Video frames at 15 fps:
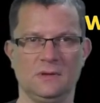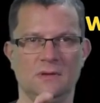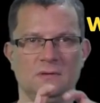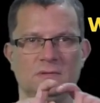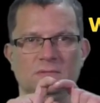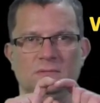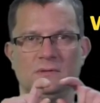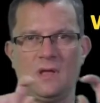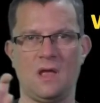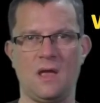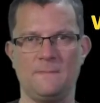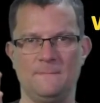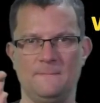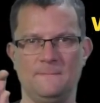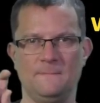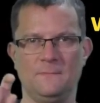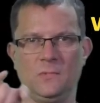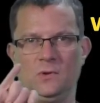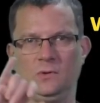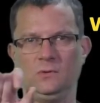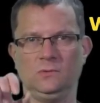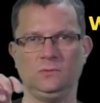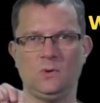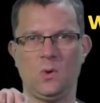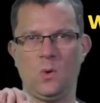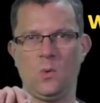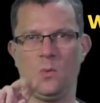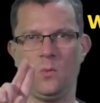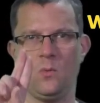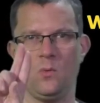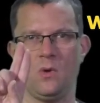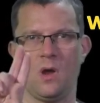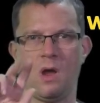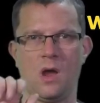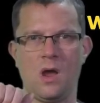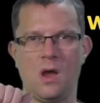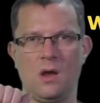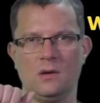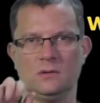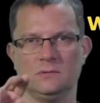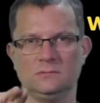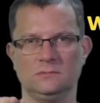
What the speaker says: name is Johan Groskamp.